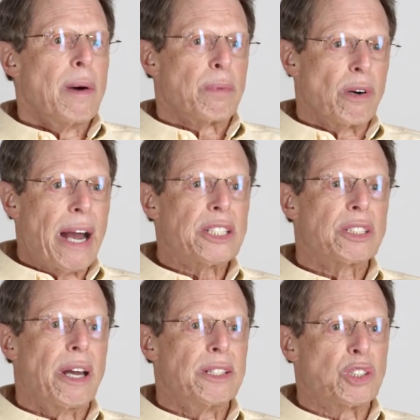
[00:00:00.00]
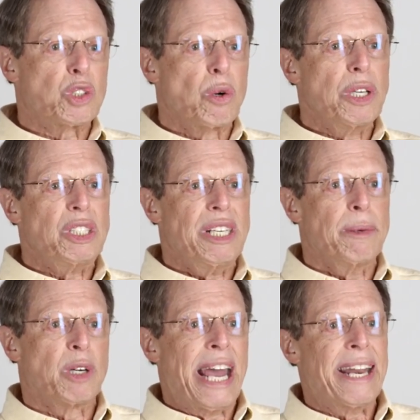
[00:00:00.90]
Peroxide destroys the
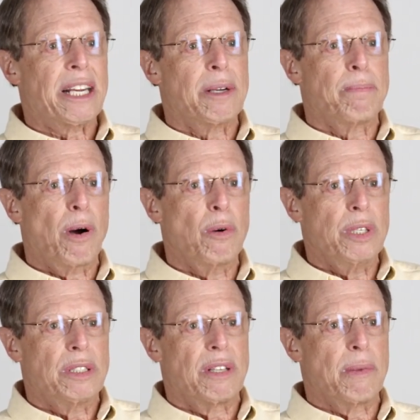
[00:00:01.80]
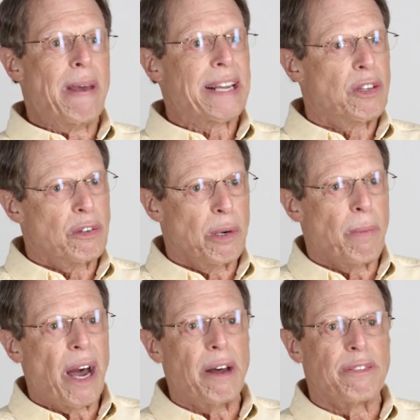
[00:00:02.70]
organic component to the bacterial
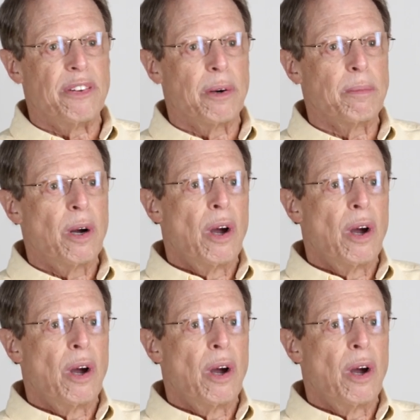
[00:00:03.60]
biofilm,